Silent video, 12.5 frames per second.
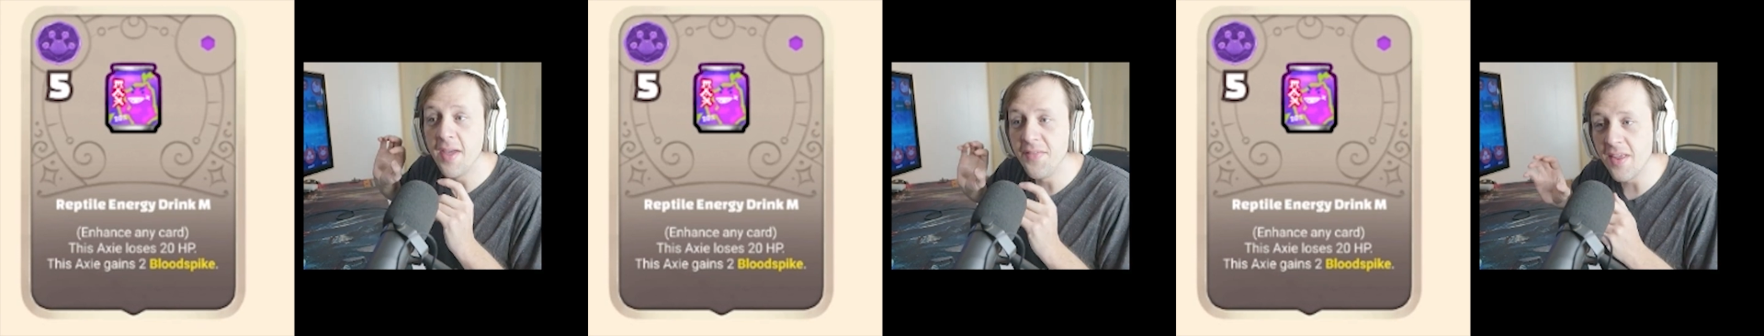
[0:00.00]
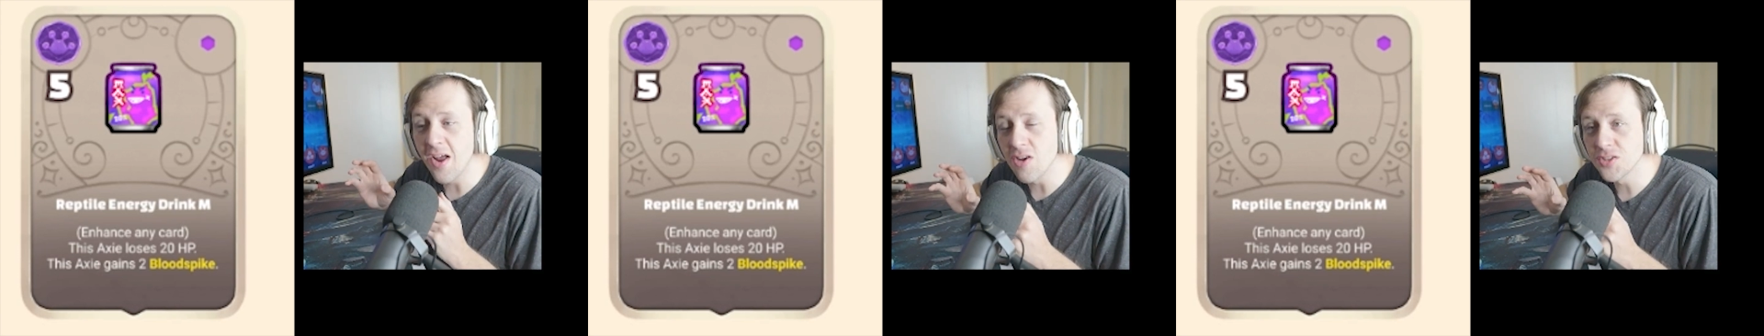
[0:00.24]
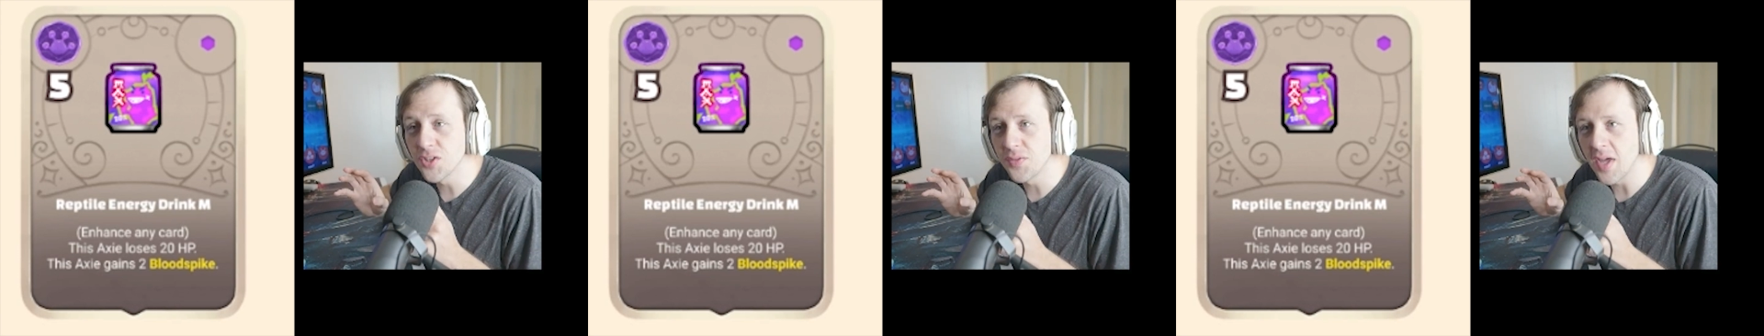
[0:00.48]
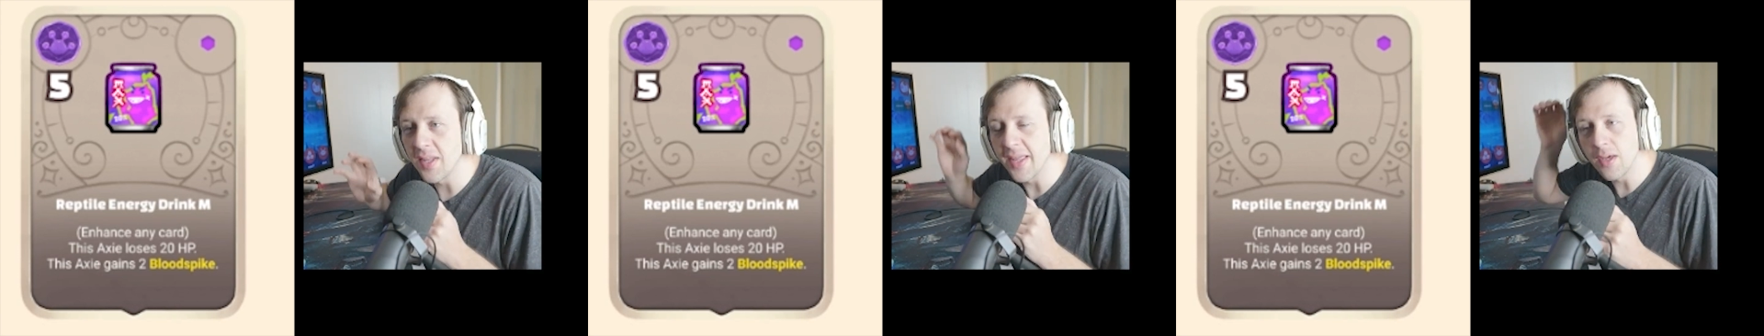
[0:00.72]
And then I also
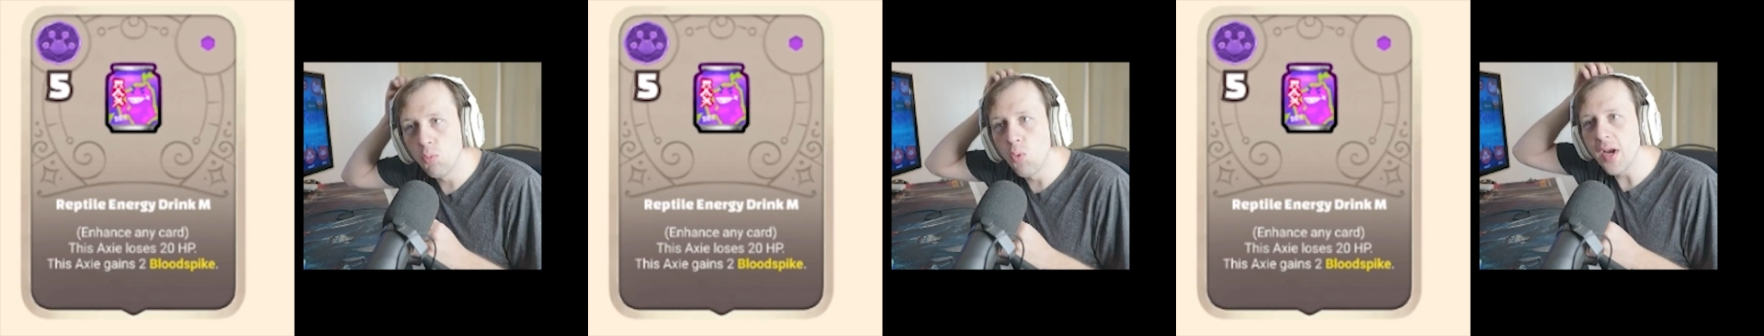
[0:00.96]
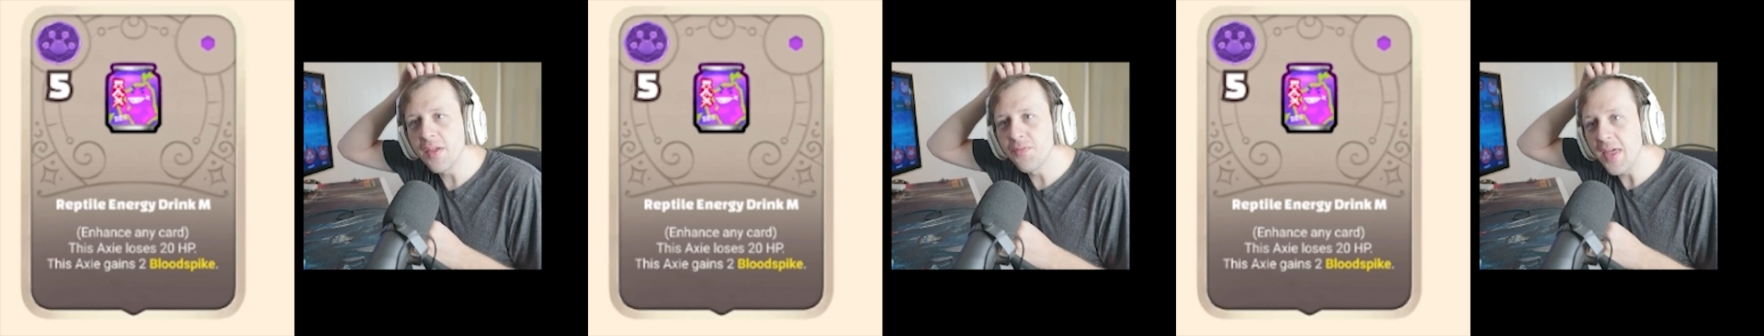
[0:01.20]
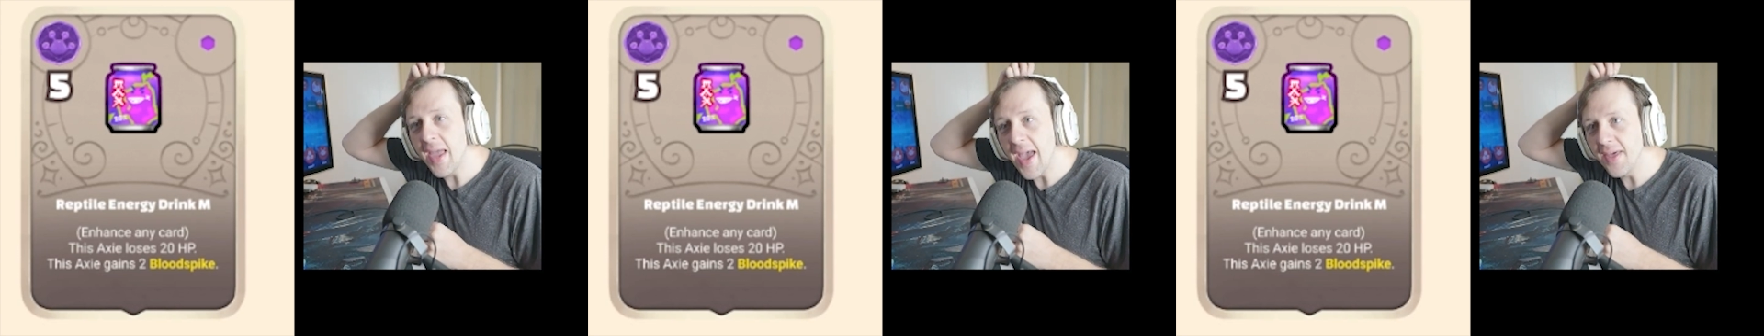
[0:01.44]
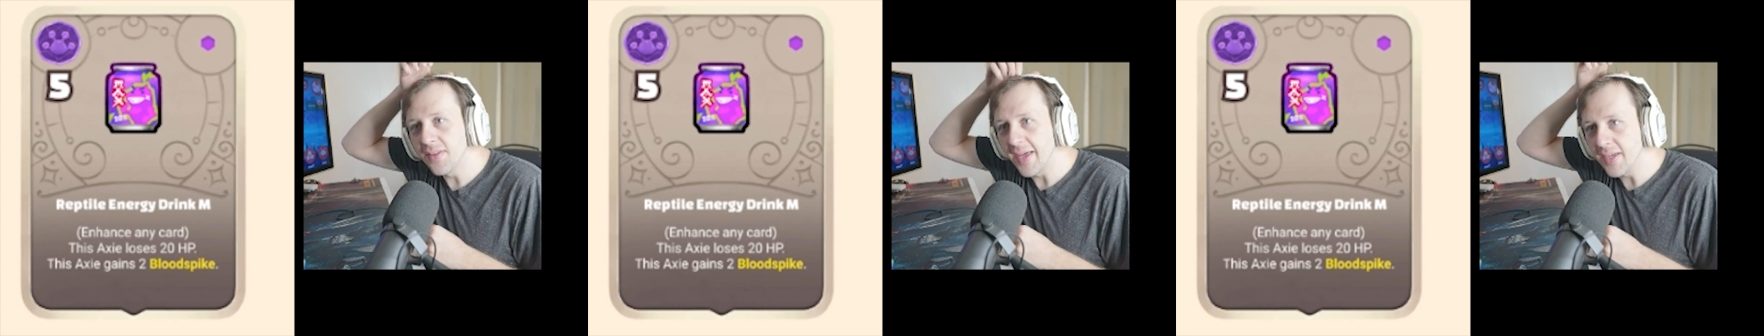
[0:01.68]
thought like, what if they
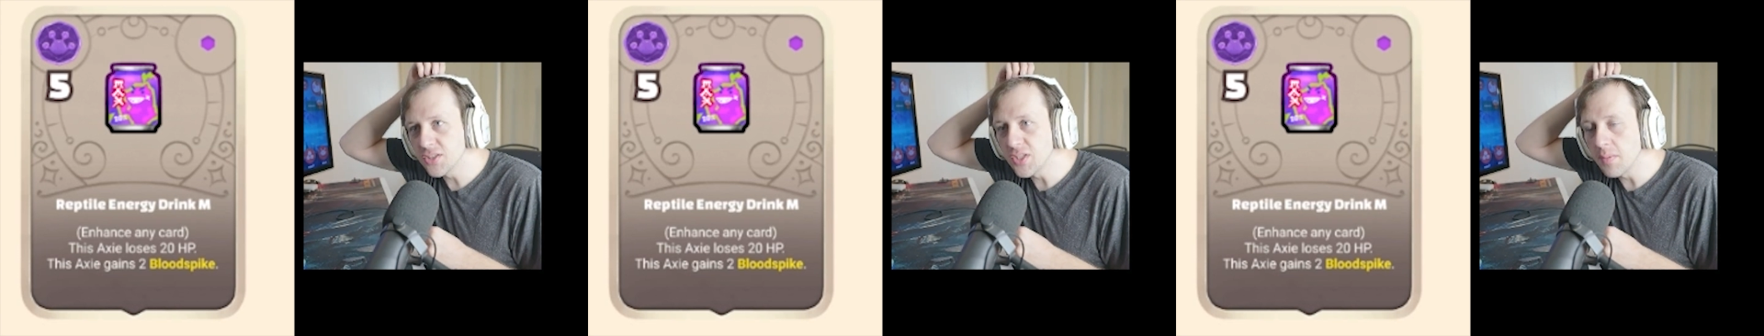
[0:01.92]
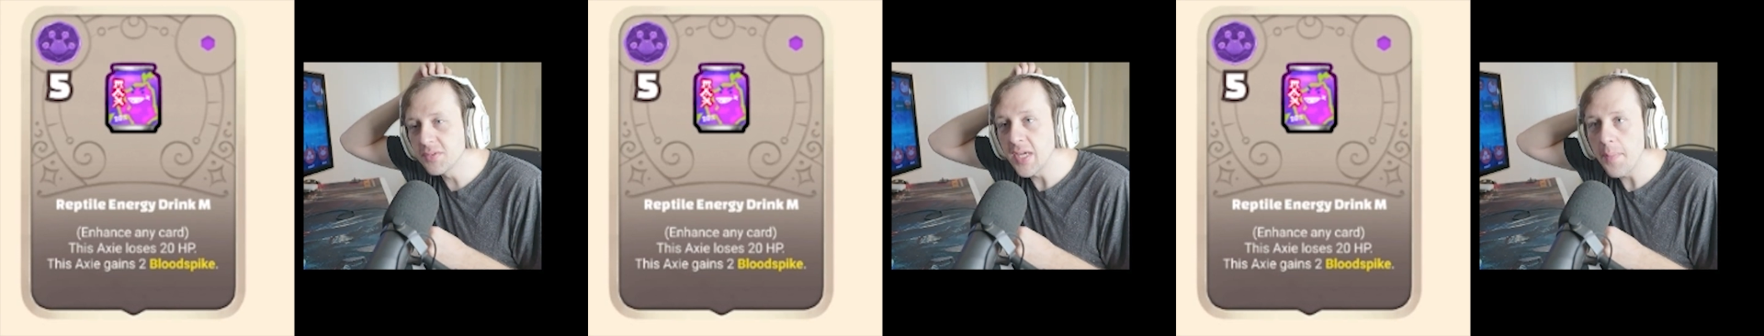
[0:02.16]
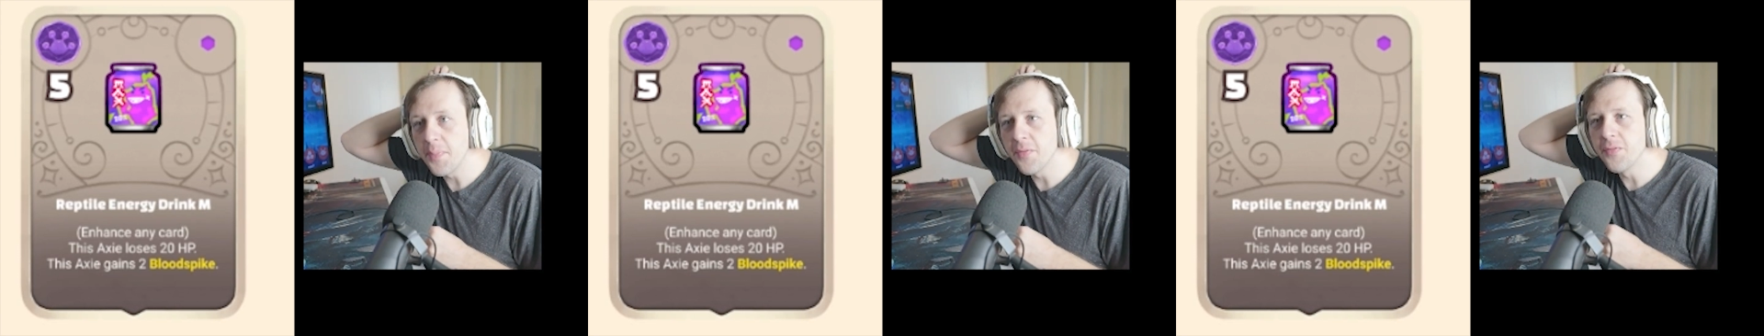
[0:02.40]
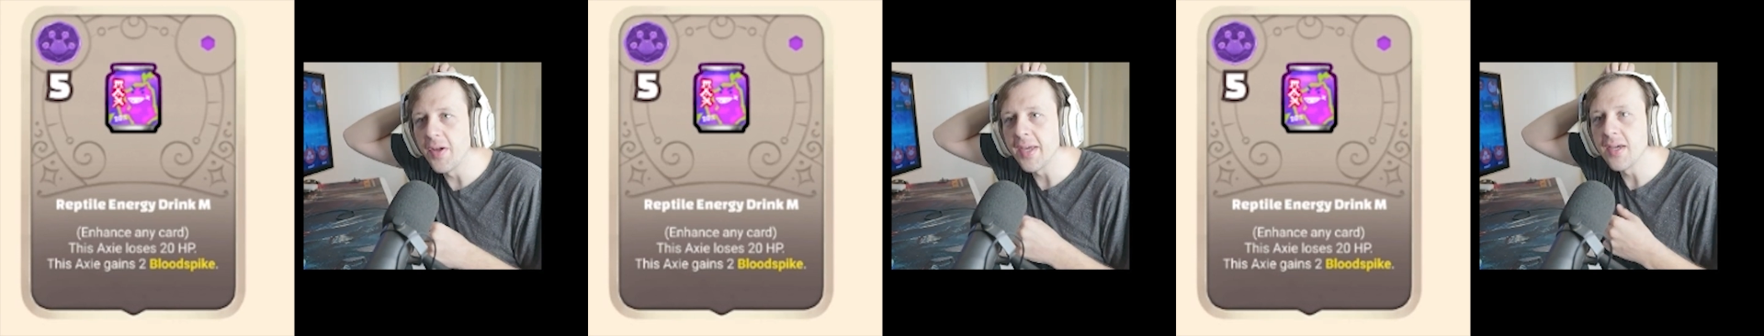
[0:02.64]
had like some type
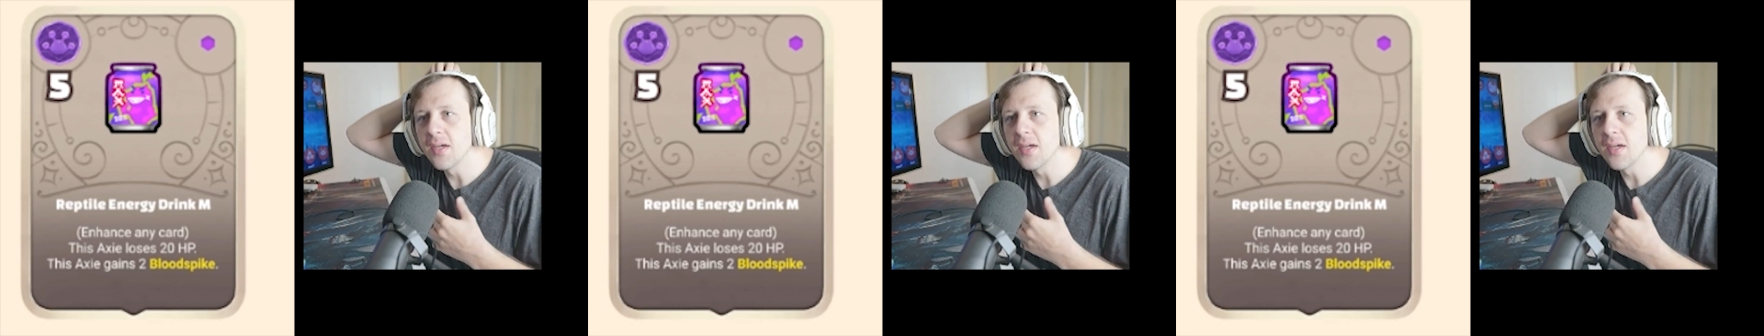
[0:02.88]
of like